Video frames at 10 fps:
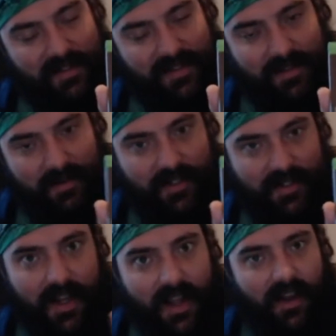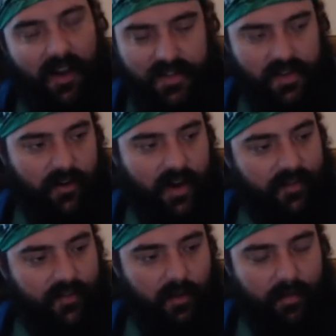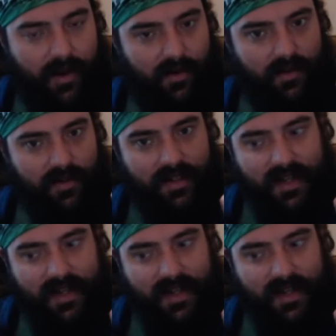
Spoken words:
than Switch. Also, the graphical power.